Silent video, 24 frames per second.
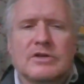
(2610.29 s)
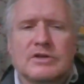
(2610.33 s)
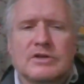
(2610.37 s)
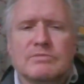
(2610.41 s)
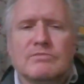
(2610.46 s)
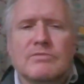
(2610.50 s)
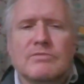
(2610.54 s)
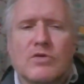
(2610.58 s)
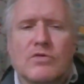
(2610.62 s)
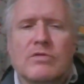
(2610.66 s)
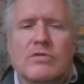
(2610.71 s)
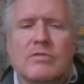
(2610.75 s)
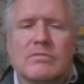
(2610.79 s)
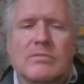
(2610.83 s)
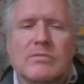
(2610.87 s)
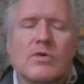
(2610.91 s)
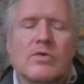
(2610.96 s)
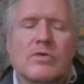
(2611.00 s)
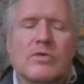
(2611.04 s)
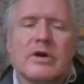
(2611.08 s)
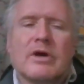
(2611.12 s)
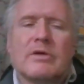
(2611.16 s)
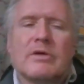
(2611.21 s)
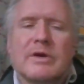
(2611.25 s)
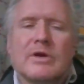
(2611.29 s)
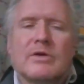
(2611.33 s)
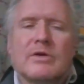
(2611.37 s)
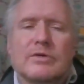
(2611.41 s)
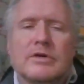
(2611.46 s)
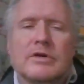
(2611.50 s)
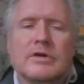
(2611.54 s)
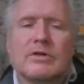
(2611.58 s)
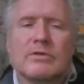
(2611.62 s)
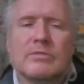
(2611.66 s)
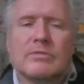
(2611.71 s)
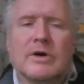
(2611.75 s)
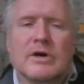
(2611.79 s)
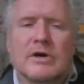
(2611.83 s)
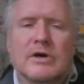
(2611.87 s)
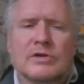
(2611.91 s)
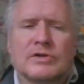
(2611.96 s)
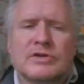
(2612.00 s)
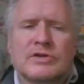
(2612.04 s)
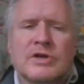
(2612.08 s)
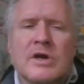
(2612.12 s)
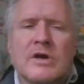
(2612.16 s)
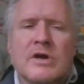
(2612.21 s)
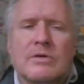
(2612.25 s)
There's more and more going on in the
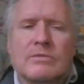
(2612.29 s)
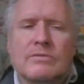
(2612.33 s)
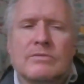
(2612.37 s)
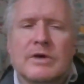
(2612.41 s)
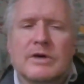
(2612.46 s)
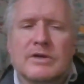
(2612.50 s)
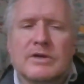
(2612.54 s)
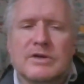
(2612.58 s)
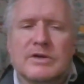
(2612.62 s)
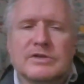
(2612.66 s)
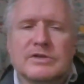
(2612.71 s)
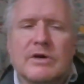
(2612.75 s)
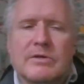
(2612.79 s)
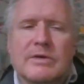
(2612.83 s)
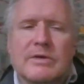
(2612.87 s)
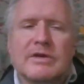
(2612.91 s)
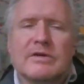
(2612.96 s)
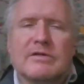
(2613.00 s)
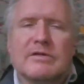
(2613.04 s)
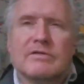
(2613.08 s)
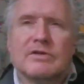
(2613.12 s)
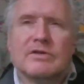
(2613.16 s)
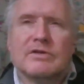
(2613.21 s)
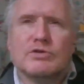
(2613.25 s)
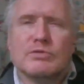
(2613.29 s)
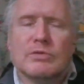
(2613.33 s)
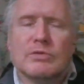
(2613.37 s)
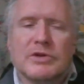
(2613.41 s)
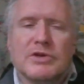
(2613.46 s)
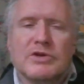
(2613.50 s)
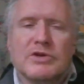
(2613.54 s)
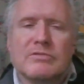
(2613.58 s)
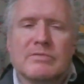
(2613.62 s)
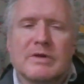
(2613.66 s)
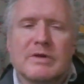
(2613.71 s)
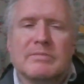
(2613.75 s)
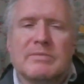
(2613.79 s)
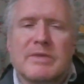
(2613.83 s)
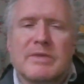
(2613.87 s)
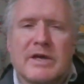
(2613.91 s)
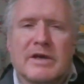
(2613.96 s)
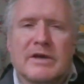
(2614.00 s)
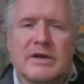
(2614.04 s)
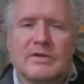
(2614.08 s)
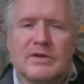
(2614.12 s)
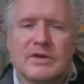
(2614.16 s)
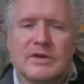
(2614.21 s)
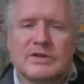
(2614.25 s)
world where there's no individual human
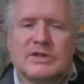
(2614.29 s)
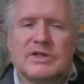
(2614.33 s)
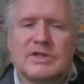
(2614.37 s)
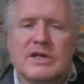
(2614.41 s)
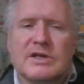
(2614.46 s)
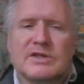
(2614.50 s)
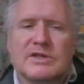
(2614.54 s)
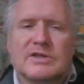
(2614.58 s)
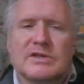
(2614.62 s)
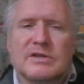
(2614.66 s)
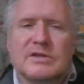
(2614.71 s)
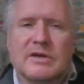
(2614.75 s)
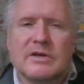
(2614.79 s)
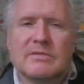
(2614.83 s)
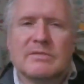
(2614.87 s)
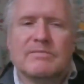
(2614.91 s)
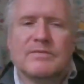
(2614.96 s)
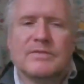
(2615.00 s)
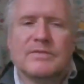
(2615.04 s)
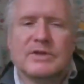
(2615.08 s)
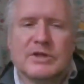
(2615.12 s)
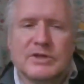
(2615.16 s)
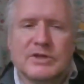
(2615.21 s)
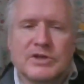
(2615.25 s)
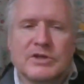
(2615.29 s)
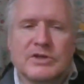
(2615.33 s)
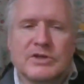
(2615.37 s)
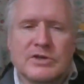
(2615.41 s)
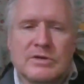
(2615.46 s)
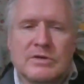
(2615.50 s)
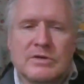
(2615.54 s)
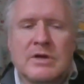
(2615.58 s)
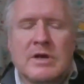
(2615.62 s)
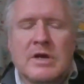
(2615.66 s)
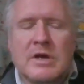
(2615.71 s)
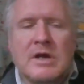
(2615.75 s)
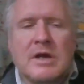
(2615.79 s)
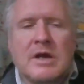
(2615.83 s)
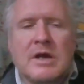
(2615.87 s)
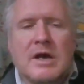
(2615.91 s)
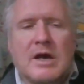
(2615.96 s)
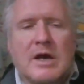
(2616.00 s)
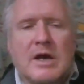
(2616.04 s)
being that takes the decision.